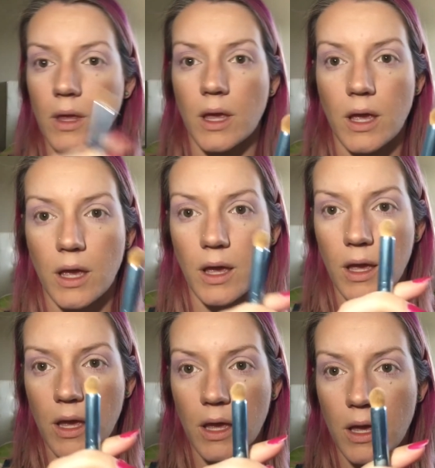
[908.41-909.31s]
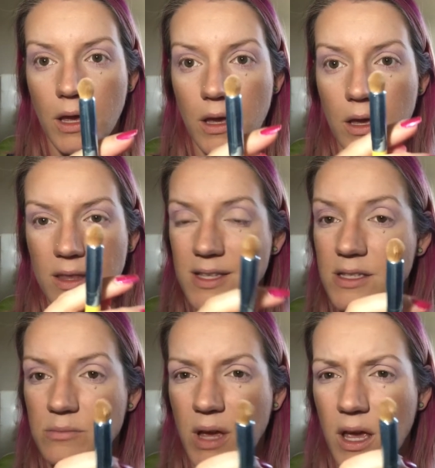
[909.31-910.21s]
A see, this
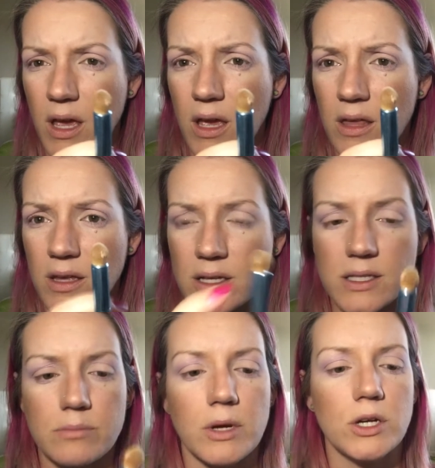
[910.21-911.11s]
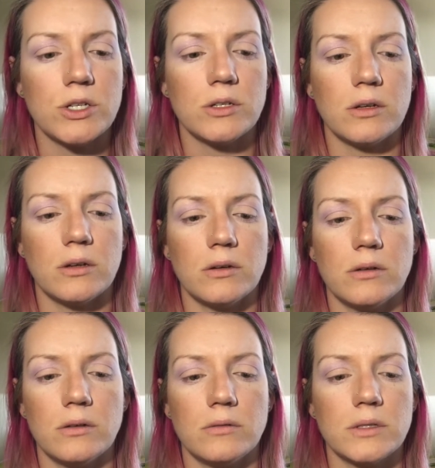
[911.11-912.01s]
is my, I think, smudge.
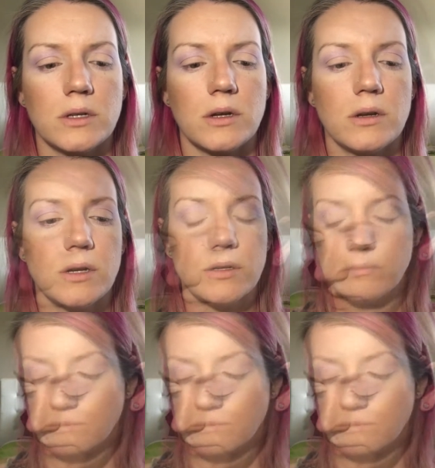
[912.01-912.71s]
Oh, what's it got on it?